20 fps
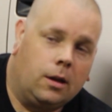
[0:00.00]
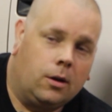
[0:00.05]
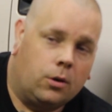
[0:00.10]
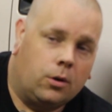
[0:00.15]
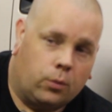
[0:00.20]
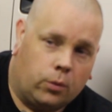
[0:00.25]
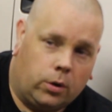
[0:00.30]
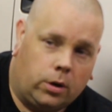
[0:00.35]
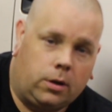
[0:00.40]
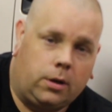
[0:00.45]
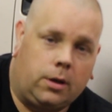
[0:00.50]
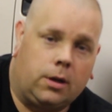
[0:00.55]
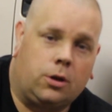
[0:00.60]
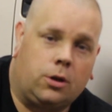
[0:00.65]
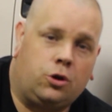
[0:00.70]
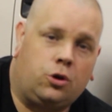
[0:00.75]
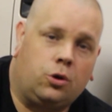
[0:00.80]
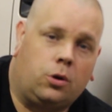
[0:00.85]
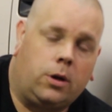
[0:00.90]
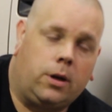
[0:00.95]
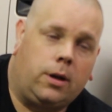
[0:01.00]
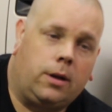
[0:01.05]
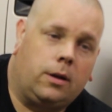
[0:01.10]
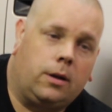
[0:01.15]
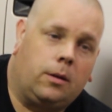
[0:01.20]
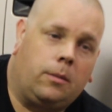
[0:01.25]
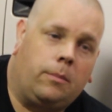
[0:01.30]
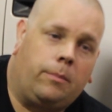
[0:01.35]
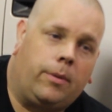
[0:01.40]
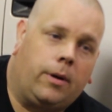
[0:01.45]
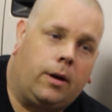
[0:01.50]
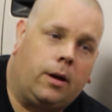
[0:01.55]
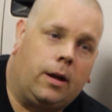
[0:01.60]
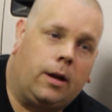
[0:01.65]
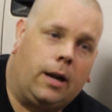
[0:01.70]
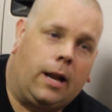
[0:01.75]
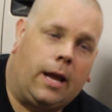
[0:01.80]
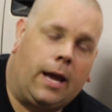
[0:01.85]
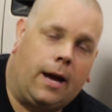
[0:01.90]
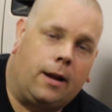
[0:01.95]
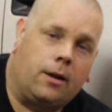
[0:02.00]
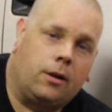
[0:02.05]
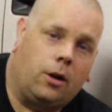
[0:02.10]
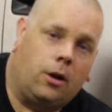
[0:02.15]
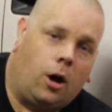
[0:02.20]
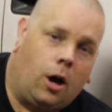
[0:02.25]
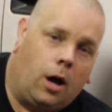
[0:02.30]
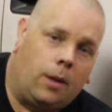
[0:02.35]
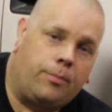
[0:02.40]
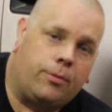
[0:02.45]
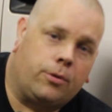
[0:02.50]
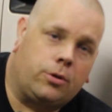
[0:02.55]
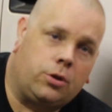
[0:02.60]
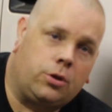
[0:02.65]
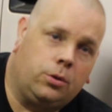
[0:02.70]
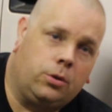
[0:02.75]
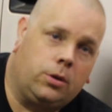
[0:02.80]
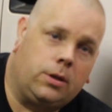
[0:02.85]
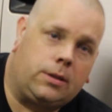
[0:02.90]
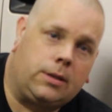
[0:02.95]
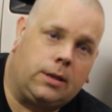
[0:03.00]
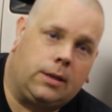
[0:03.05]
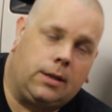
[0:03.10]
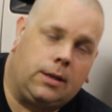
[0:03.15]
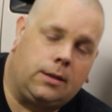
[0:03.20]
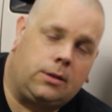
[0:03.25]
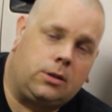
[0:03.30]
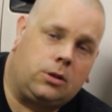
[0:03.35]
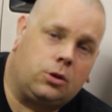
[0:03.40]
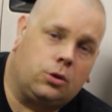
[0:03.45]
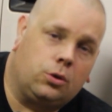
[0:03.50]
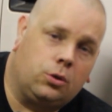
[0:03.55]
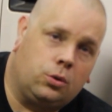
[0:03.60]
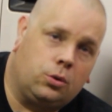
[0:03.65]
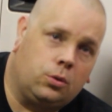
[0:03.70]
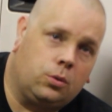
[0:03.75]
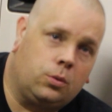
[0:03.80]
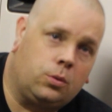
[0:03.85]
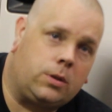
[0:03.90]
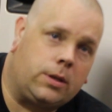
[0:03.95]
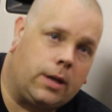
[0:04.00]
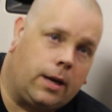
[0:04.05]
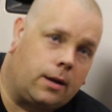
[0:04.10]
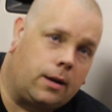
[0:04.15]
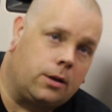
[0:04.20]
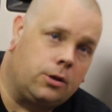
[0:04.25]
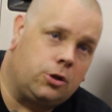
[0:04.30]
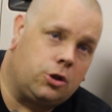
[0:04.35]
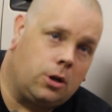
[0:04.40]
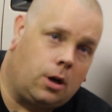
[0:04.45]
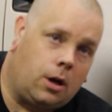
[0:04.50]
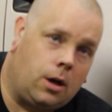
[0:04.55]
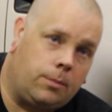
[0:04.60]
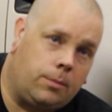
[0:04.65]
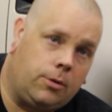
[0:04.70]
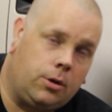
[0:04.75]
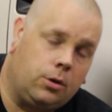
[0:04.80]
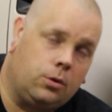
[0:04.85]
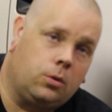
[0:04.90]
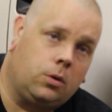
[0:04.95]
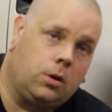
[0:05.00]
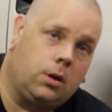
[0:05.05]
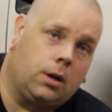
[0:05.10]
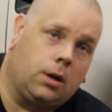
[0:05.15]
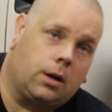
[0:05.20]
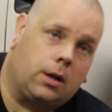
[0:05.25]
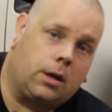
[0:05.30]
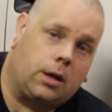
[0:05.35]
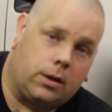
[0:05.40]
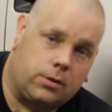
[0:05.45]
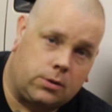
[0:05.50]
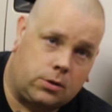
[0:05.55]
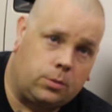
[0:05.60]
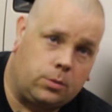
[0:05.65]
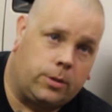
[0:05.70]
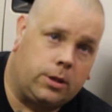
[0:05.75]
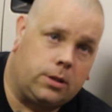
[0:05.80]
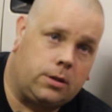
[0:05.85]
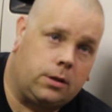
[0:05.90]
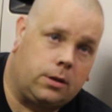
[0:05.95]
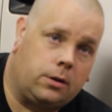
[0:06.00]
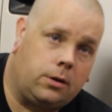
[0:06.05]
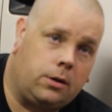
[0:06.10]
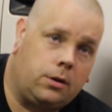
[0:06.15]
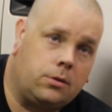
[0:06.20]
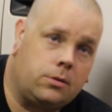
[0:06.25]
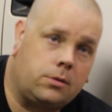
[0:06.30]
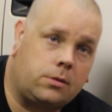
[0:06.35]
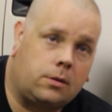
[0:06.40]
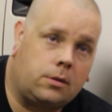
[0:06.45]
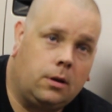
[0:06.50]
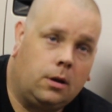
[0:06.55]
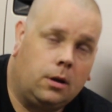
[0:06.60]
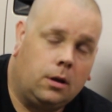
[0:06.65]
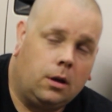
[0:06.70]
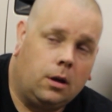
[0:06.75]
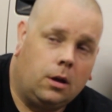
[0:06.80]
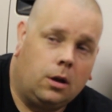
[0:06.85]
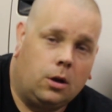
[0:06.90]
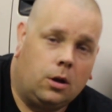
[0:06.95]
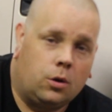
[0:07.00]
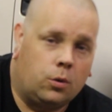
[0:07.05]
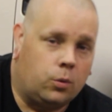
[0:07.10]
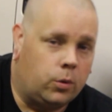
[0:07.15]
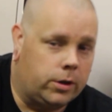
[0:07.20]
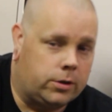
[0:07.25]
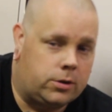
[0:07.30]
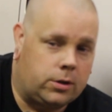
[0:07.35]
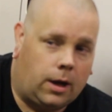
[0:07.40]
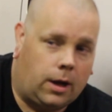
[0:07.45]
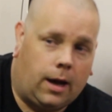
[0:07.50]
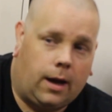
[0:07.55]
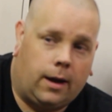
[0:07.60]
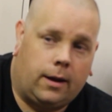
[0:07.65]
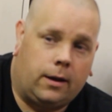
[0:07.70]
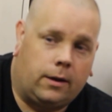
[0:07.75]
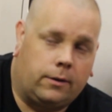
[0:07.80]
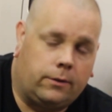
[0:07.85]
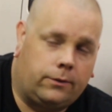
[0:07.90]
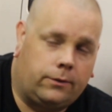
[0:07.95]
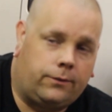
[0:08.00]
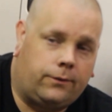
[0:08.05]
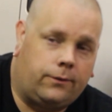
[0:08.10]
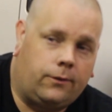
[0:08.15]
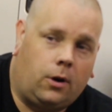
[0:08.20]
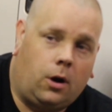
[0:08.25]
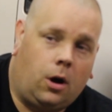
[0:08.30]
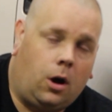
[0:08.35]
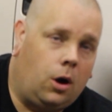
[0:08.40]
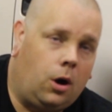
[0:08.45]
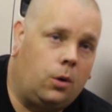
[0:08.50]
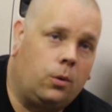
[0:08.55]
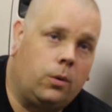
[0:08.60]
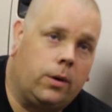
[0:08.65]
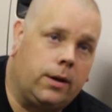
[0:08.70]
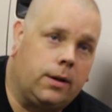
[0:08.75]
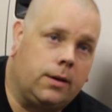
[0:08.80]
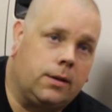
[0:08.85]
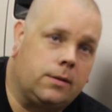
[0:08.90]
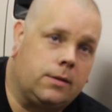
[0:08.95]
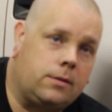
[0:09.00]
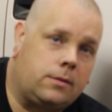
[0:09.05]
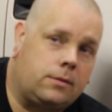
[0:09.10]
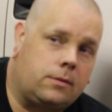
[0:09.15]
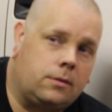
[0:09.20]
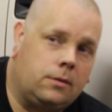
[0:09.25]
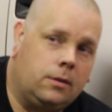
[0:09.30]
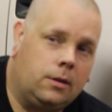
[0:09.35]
Really enjoyed it, but had an opportunity to take a job doing custom interiors, which I have always,